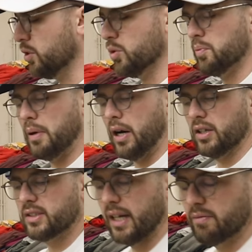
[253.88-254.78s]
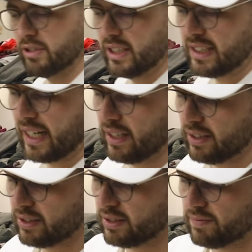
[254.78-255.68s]
all part-time
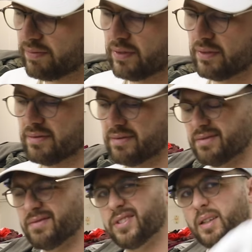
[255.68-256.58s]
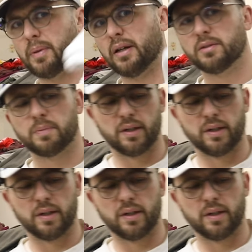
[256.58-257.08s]
retailers for the most